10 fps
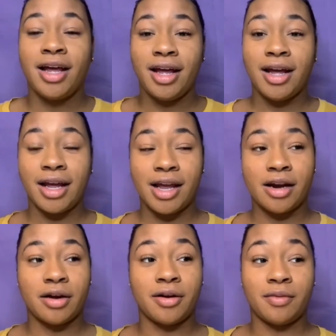And
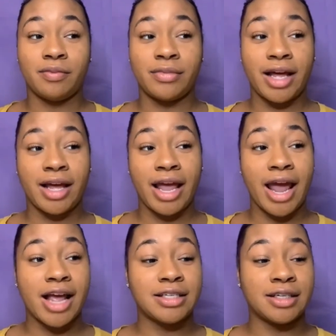
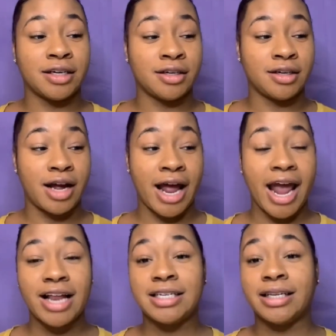I
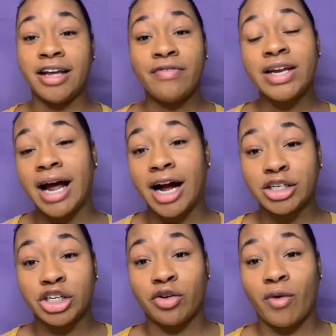had to leave the
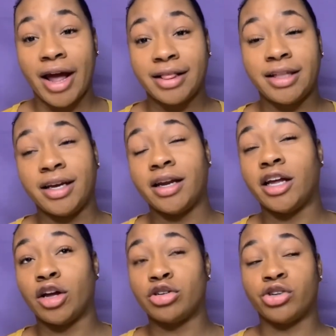doctor right then and
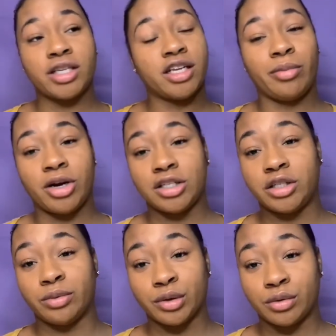go straight to the emergency
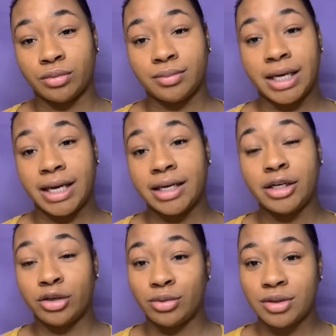room and get
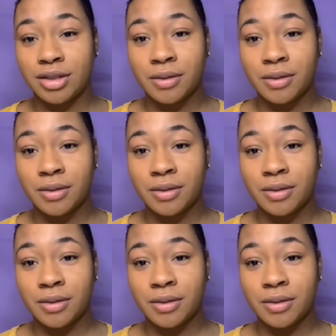induced.